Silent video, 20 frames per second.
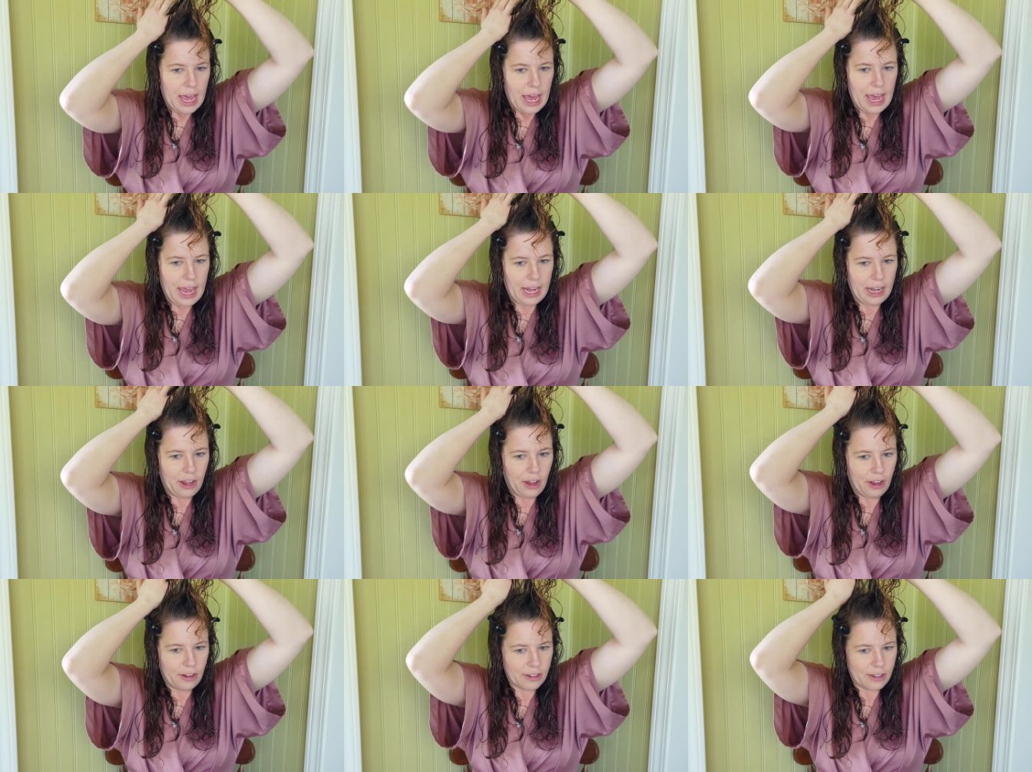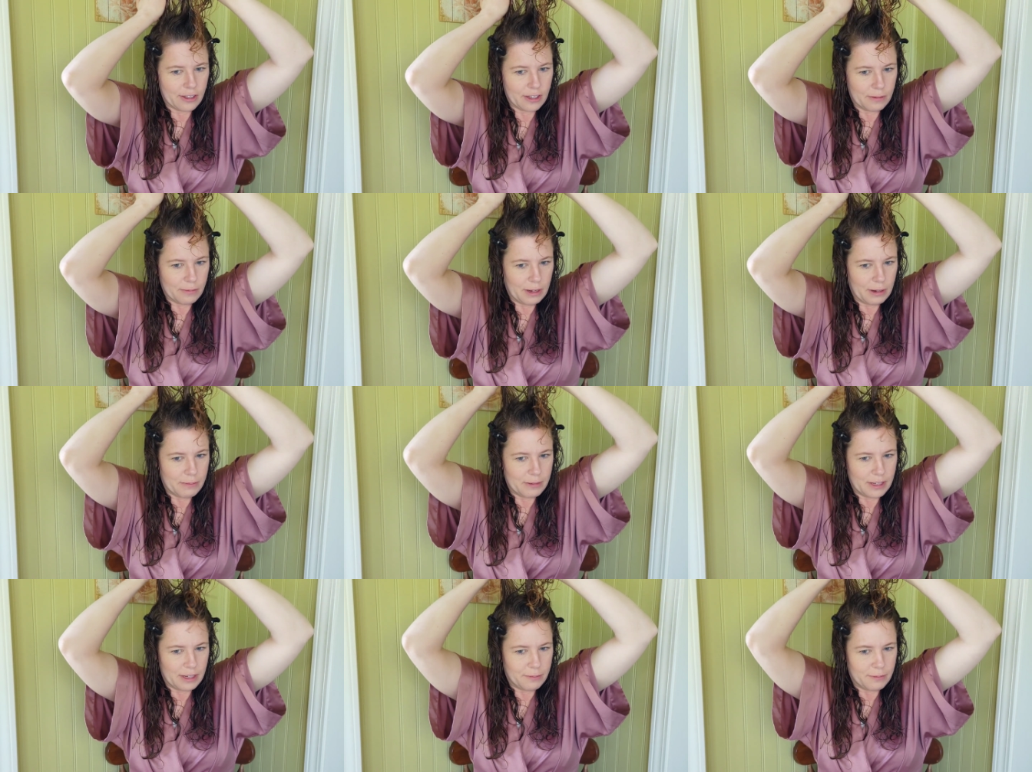And it also
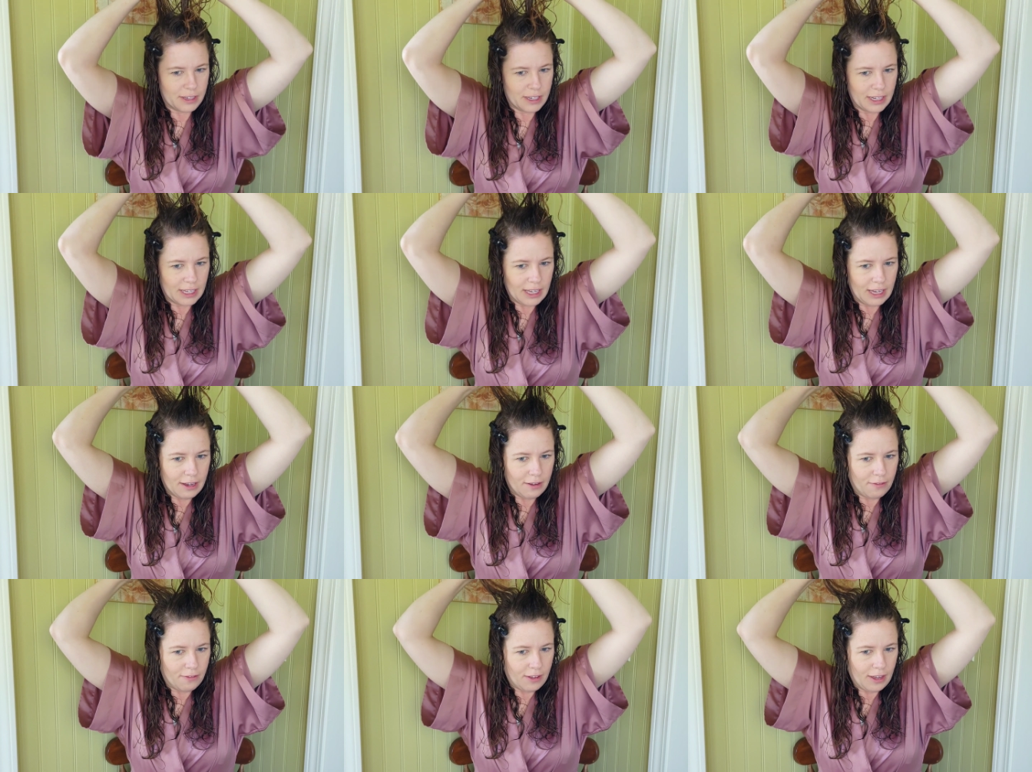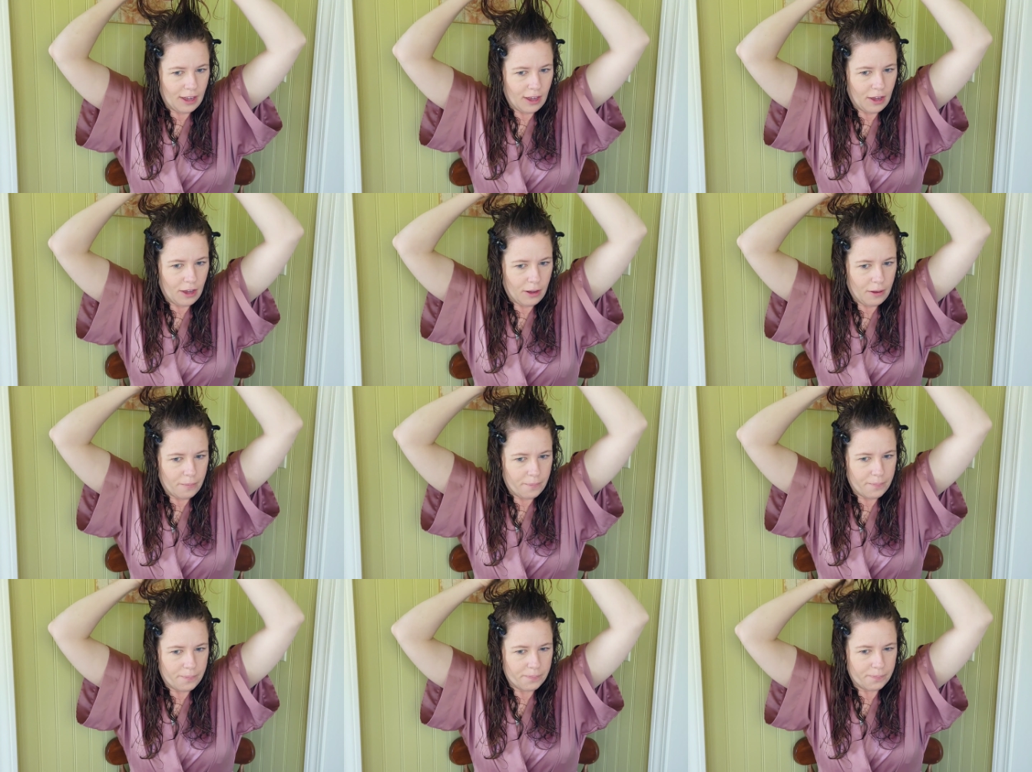sometimes seems to give,
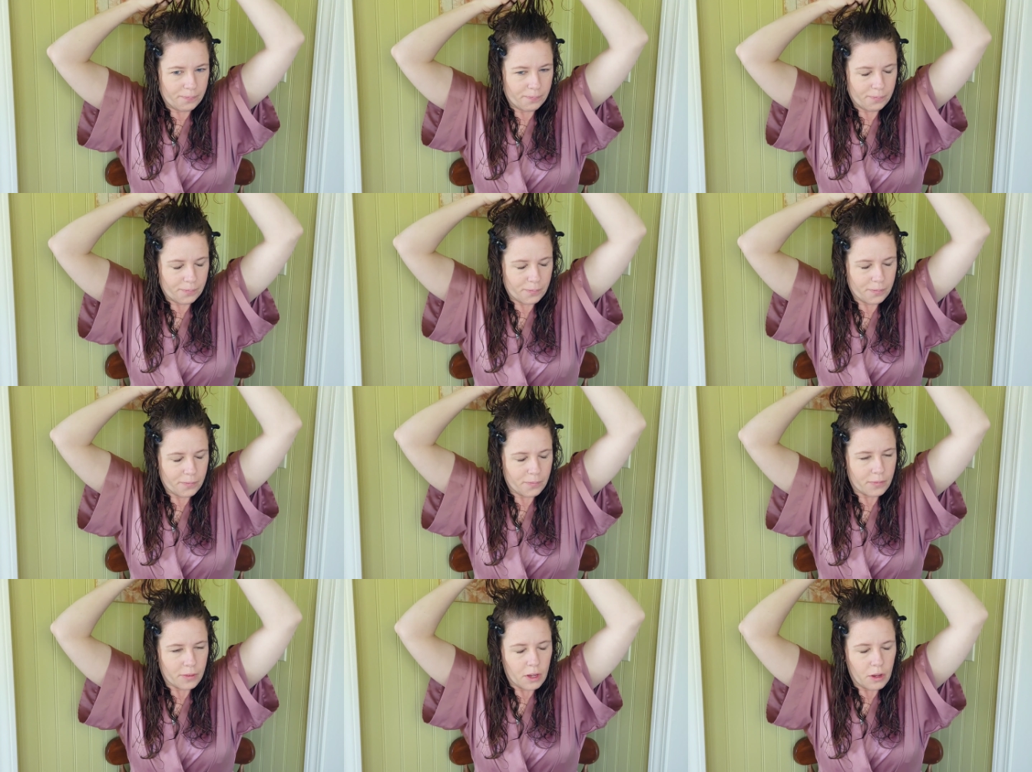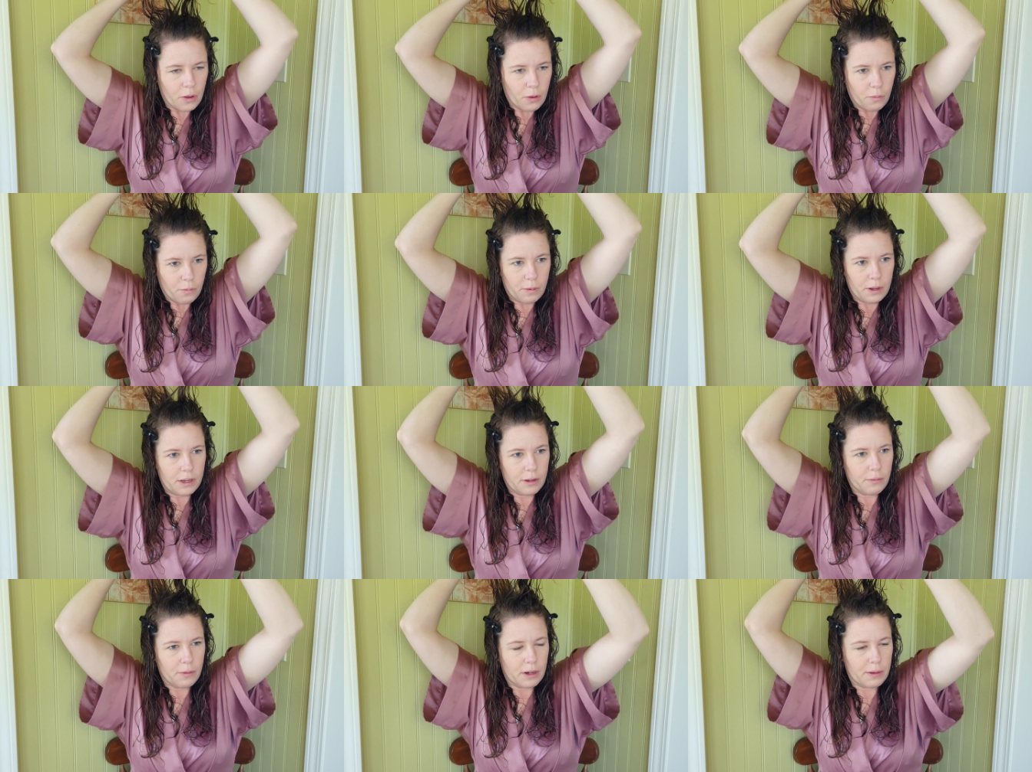um,
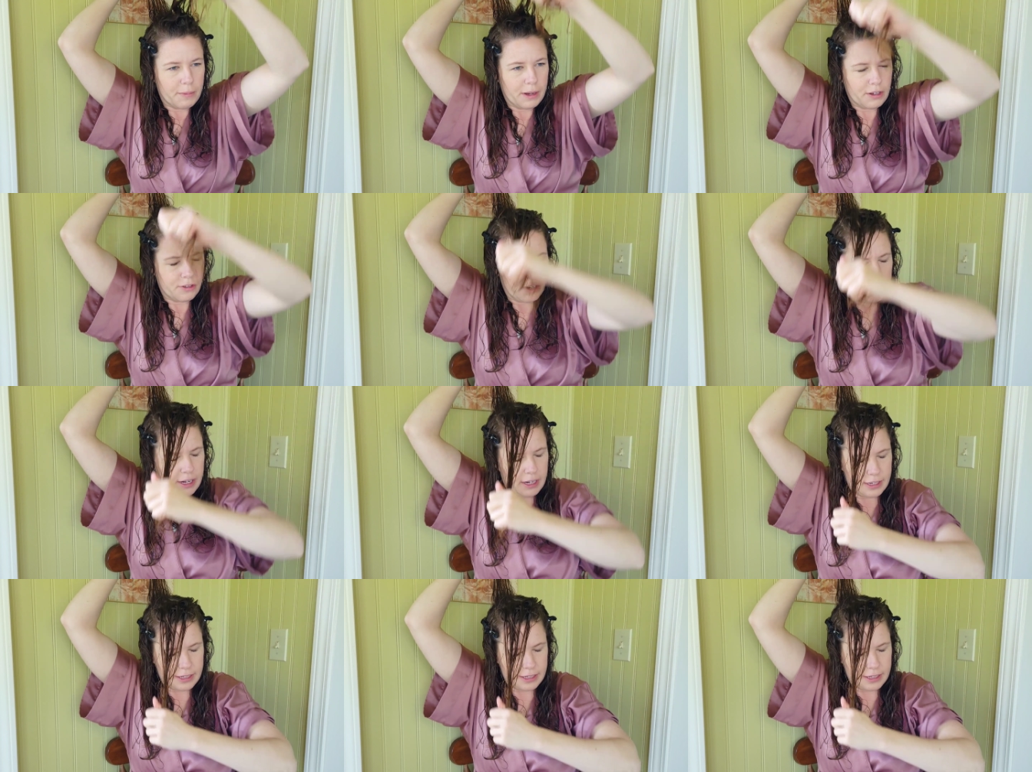what, what am I trying to